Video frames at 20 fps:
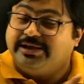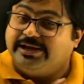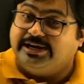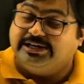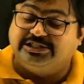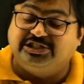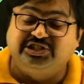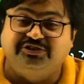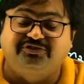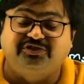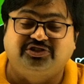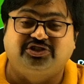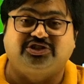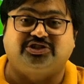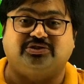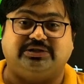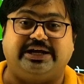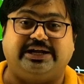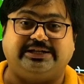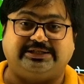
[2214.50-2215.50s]
It shifts
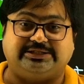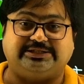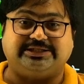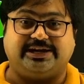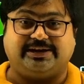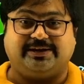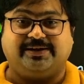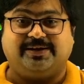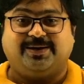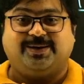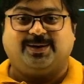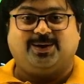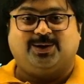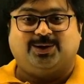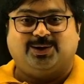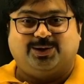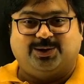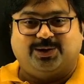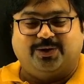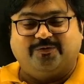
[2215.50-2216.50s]
to that side.
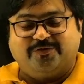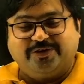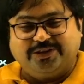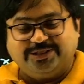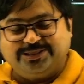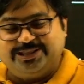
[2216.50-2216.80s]
With